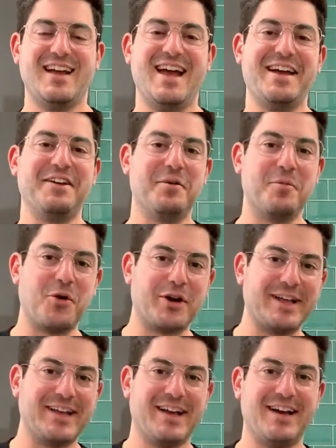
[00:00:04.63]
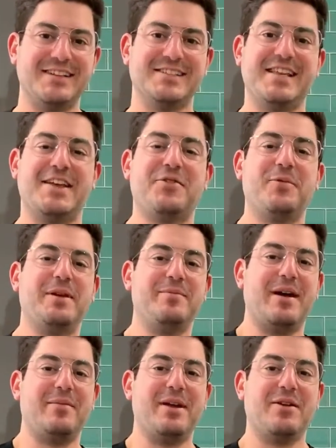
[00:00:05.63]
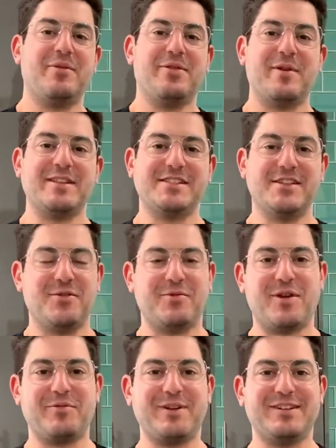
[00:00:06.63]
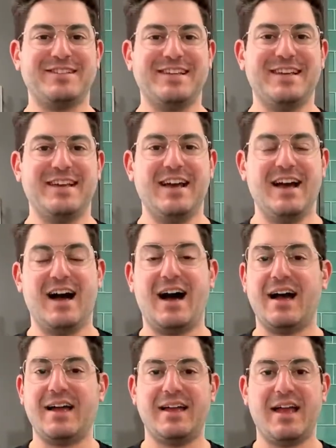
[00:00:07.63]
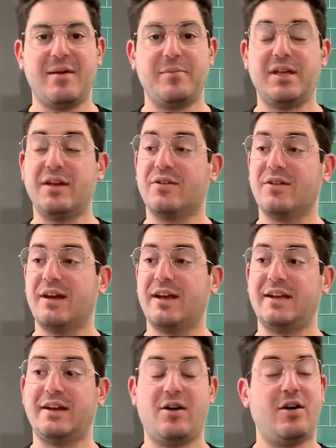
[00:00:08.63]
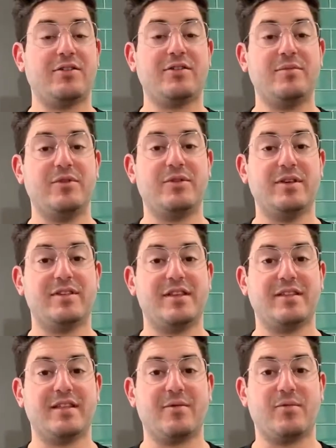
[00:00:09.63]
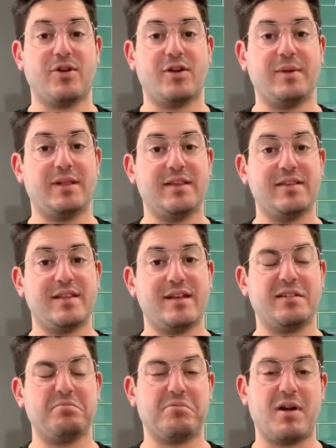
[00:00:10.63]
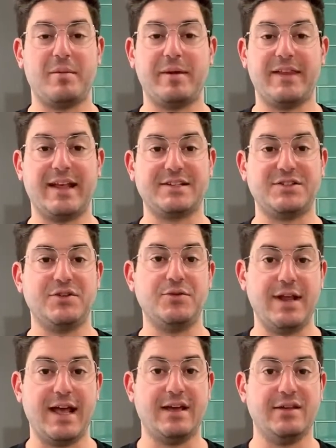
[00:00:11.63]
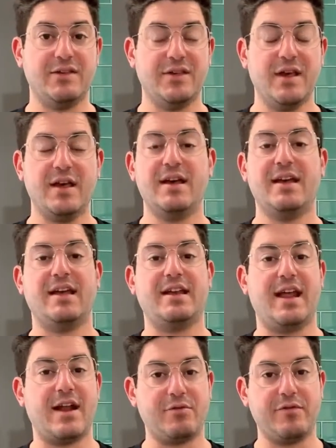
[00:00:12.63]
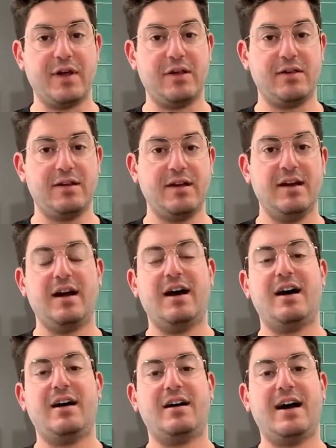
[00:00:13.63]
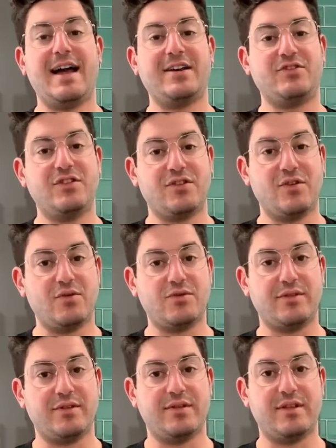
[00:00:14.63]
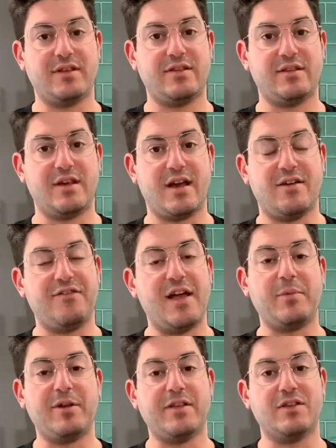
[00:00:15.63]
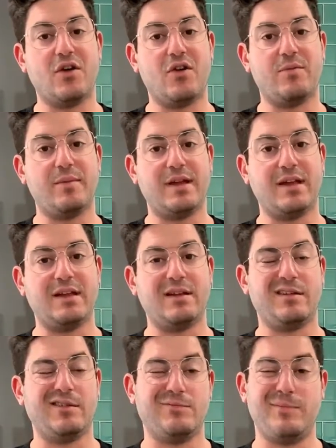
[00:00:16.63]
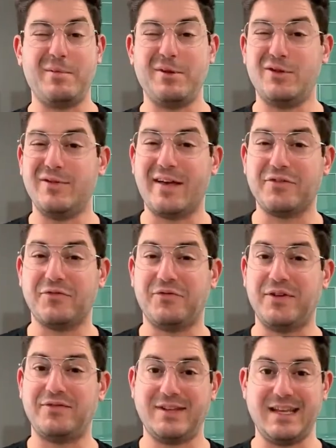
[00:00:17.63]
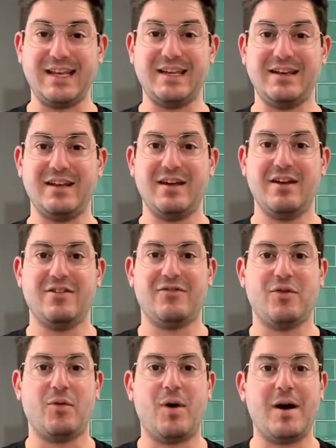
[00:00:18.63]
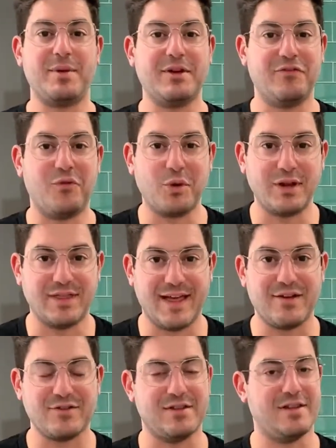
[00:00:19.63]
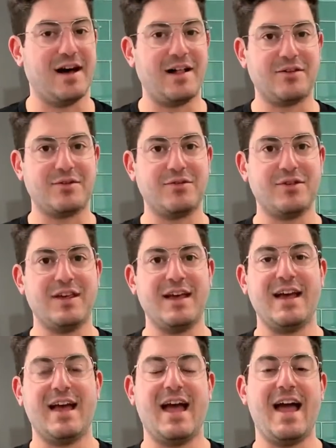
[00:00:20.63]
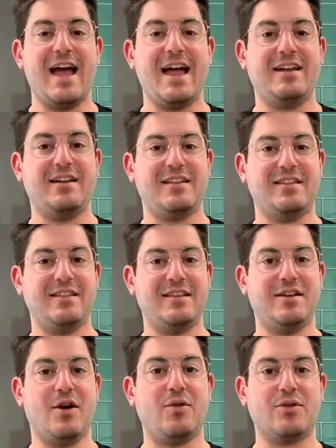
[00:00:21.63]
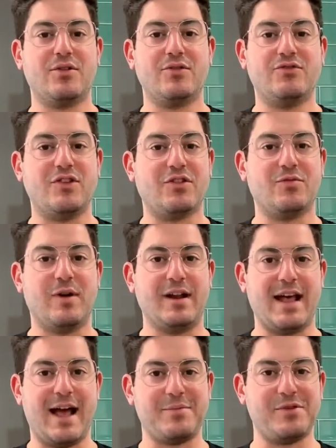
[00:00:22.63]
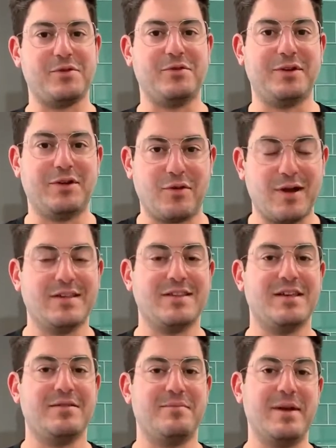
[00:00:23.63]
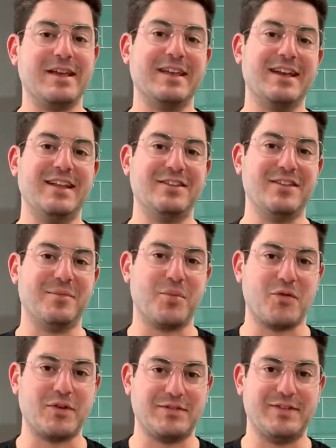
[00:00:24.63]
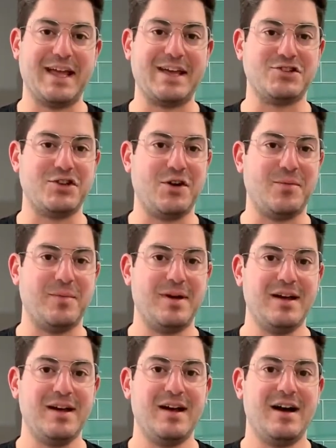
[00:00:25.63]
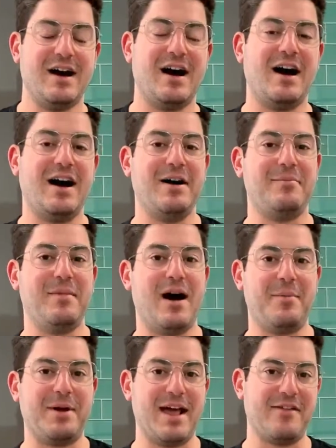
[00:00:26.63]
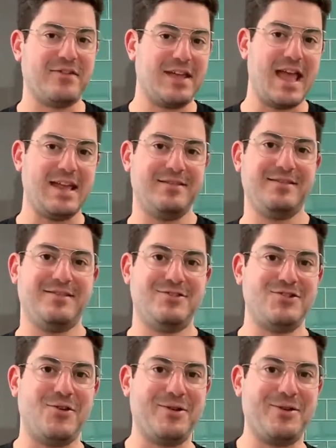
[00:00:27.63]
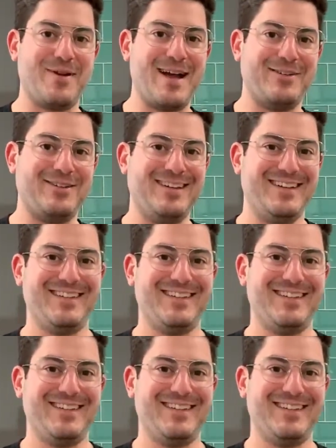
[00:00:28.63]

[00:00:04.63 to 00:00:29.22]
Hey, good morning. Xander Wiedenbaum here with Redstone Run Realty. I am here in an awesome new listing that we're going to be listing probably in the next 2 days in Henryville. I actually sold this family this home in maybe 2015 for a whopping $40,000, and the owners just went absolutely crazy making it into the perfect vacation home. I'm going to have Kate show you around.